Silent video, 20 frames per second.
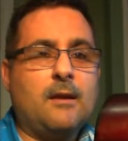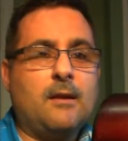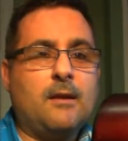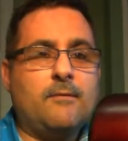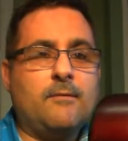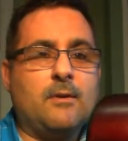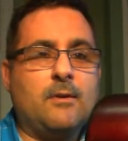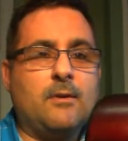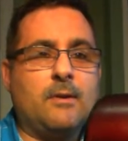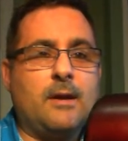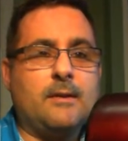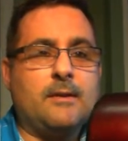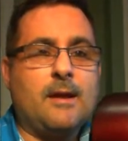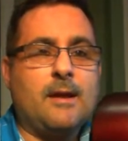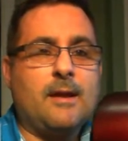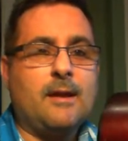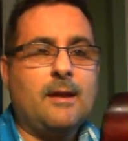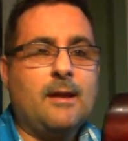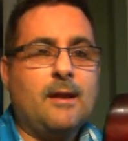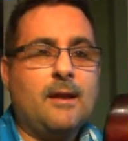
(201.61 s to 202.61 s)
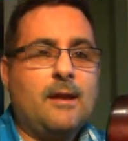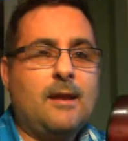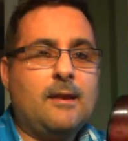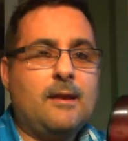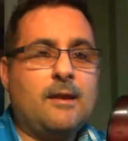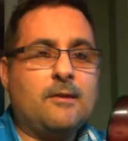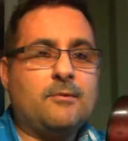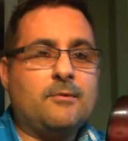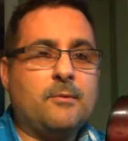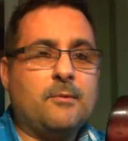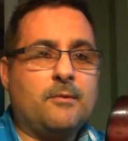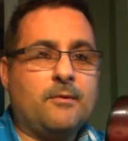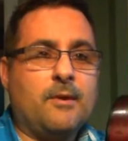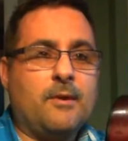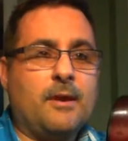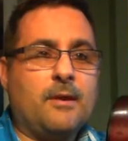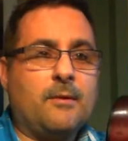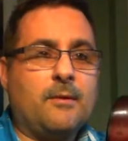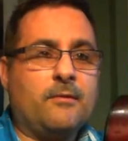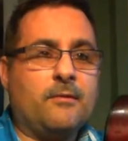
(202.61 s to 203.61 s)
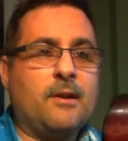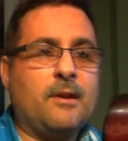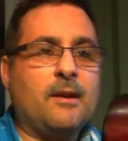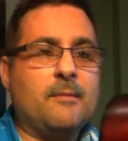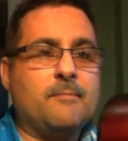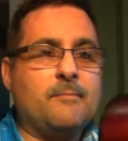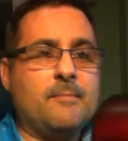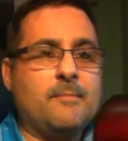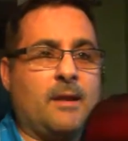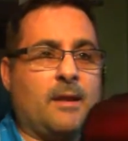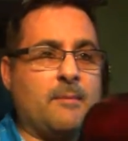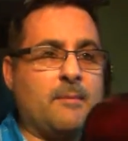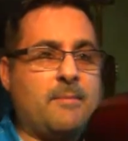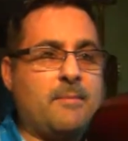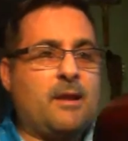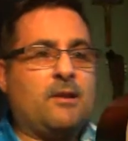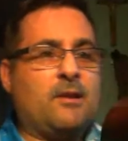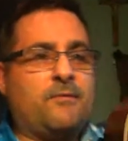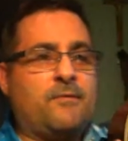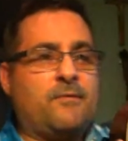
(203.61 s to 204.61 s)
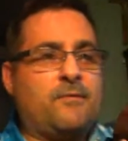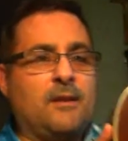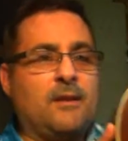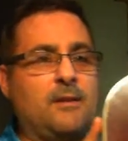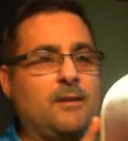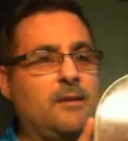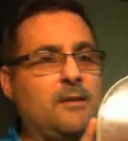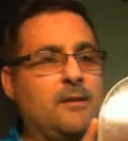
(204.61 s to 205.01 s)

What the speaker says: If you look at that, that's what it was like. It was like a bass fiddle.